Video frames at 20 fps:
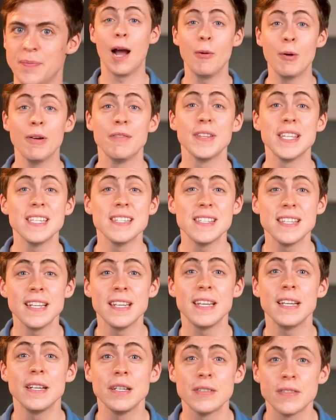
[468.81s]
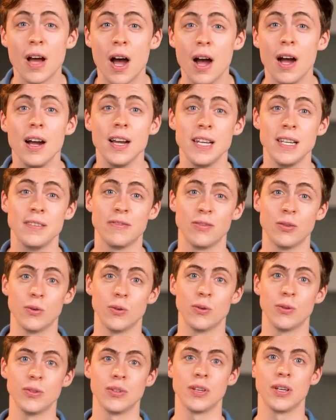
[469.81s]
However, this thinking is highly
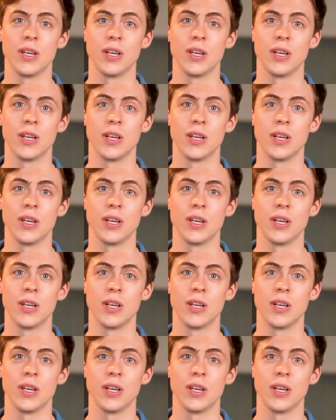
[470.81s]
flawed.